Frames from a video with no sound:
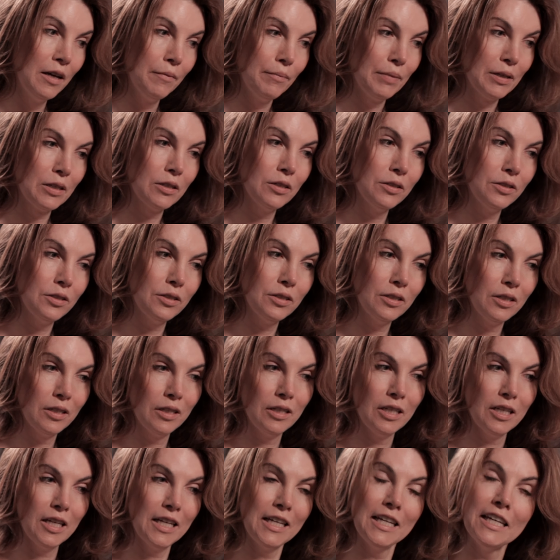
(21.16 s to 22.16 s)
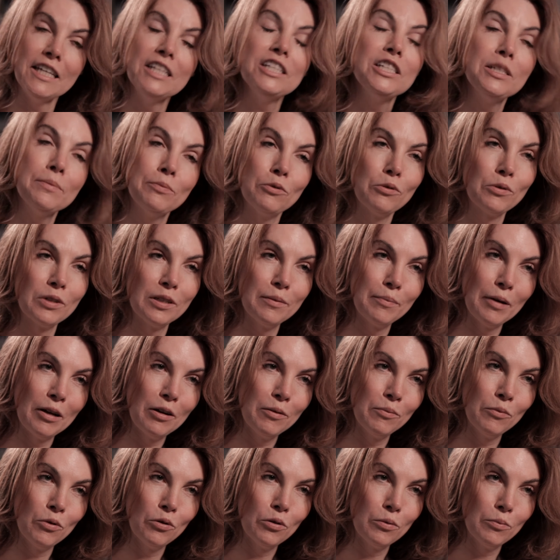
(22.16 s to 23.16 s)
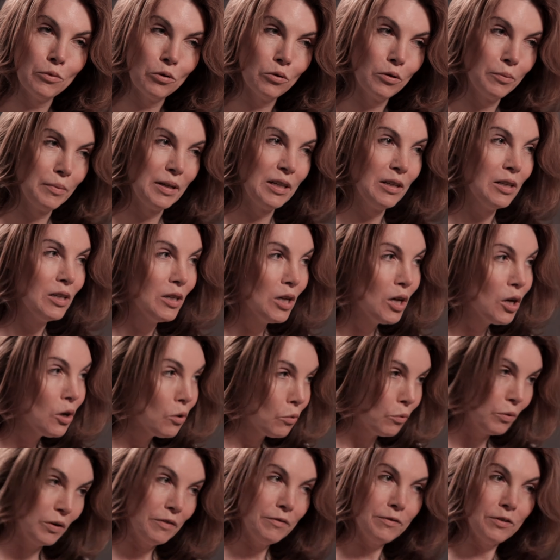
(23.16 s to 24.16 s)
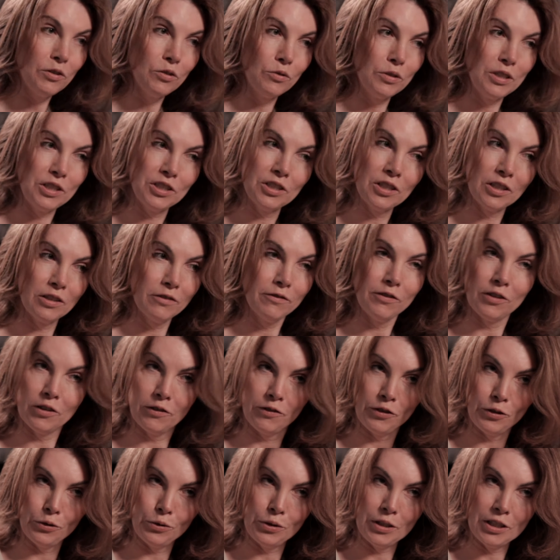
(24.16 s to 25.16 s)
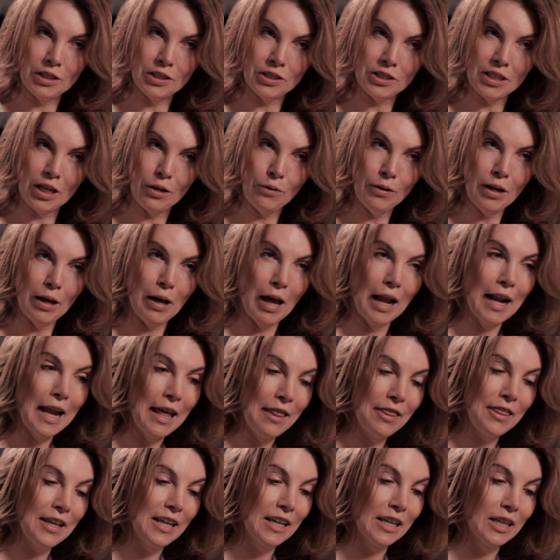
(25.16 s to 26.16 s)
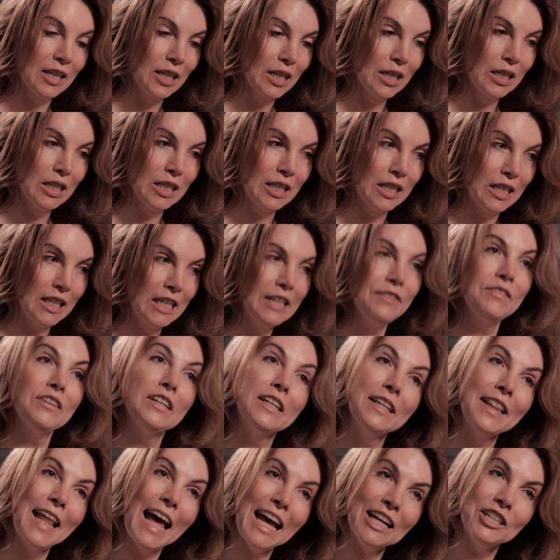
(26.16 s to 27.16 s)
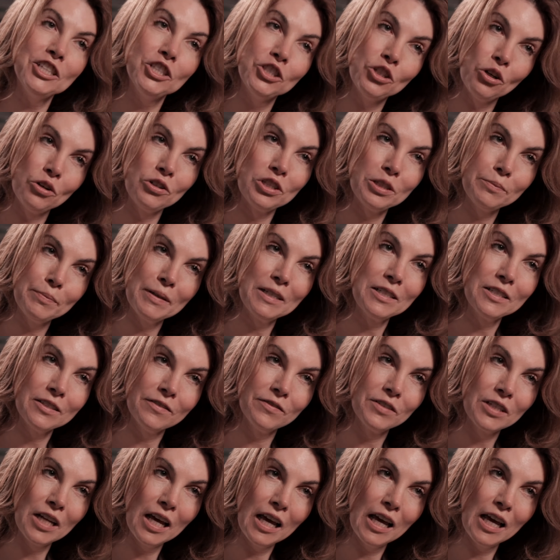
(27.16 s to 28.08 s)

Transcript: because it is spoken about more and more. I mean, we've known each other for a few years now, and I think even in that short space of